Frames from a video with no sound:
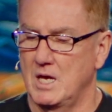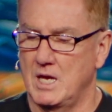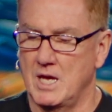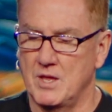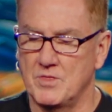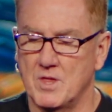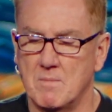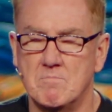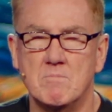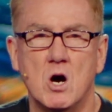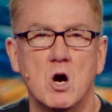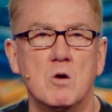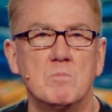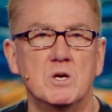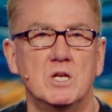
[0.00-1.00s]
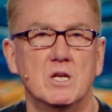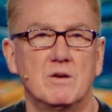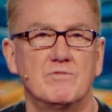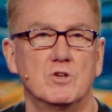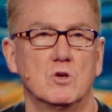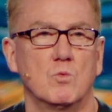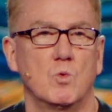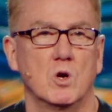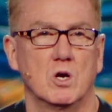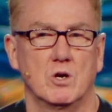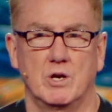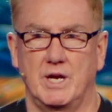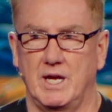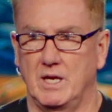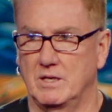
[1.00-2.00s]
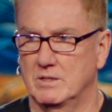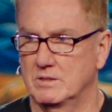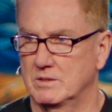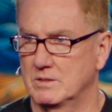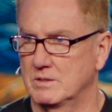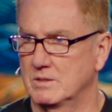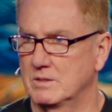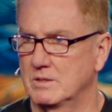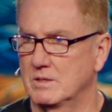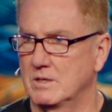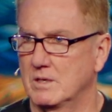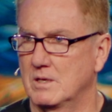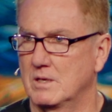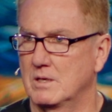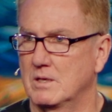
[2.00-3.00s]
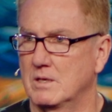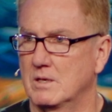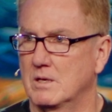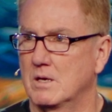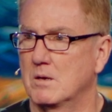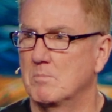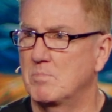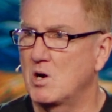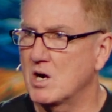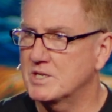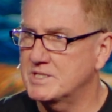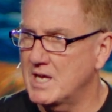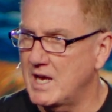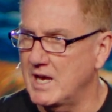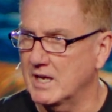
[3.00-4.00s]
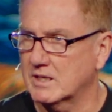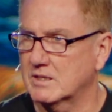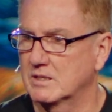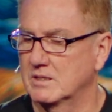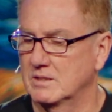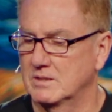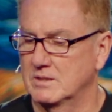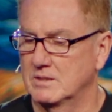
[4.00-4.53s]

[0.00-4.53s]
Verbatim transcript: In the moment of your worry, partake.